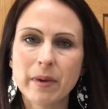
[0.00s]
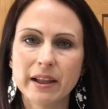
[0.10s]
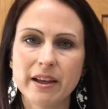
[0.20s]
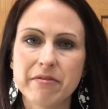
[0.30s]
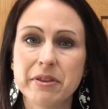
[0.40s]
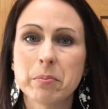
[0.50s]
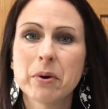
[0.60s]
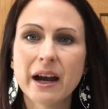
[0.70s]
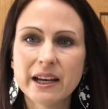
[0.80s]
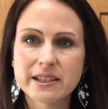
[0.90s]
I love the
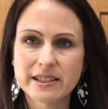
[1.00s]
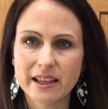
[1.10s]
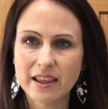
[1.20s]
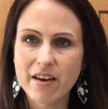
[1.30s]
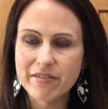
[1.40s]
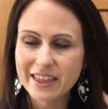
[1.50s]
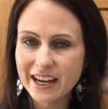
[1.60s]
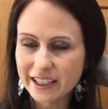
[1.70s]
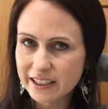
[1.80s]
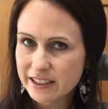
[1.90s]
price. I love that
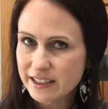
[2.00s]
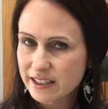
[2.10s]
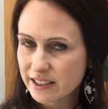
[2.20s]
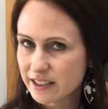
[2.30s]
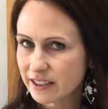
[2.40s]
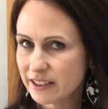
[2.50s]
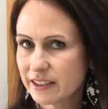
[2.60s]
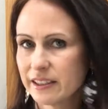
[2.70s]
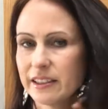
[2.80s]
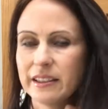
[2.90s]
it's
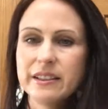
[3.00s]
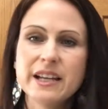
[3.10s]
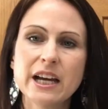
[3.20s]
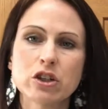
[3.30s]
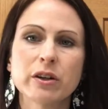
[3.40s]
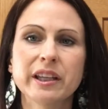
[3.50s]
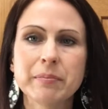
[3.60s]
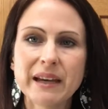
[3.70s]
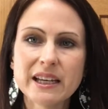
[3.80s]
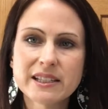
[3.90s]
naturally
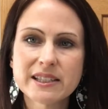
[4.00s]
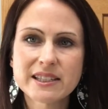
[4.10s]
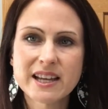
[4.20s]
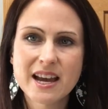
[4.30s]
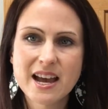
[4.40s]
based.